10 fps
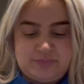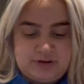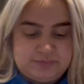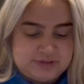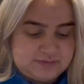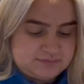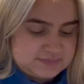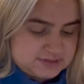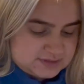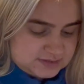problems.
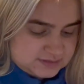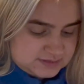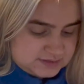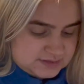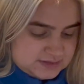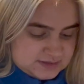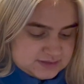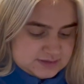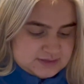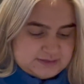
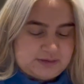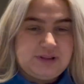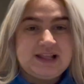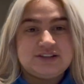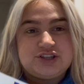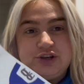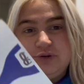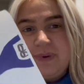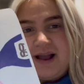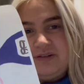They were like
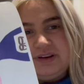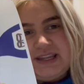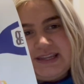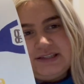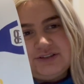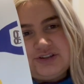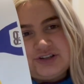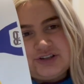£2 each.